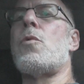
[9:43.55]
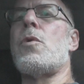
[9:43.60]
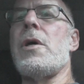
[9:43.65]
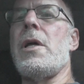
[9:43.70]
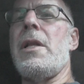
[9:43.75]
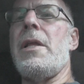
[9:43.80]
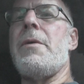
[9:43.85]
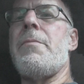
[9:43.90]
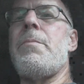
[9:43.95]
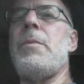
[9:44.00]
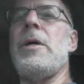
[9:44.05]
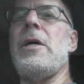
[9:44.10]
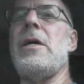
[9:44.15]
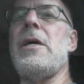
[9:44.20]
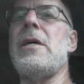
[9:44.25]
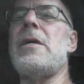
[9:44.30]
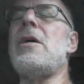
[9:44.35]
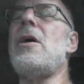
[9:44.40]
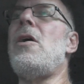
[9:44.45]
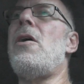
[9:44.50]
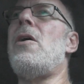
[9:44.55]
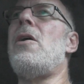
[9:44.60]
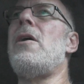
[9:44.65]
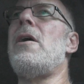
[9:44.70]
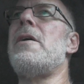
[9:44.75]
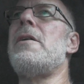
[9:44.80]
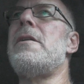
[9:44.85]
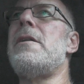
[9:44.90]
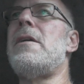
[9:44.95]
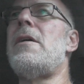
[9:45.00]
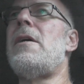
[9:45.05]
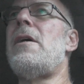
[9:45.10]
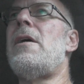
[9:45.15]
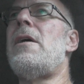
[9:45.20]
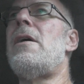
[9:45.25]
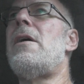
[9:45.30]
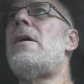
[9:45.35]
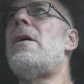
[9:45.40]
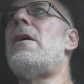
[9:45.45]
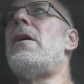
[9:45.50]
really big on
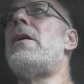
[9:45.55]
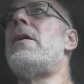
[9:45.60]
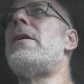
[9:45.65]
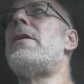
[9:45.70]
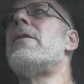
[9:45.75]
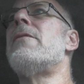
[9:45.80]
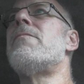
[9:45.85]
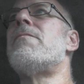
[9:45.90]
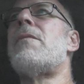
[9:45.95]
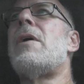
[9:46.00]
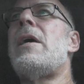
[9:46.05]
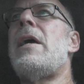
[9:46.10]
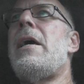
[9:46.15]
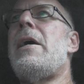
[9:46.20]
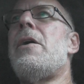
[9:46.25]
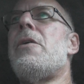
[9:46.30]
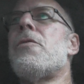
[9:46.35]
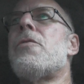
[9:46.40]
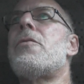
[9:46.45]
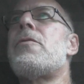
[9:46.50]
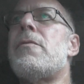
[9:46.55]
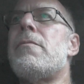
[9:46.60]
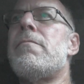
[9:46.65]
health,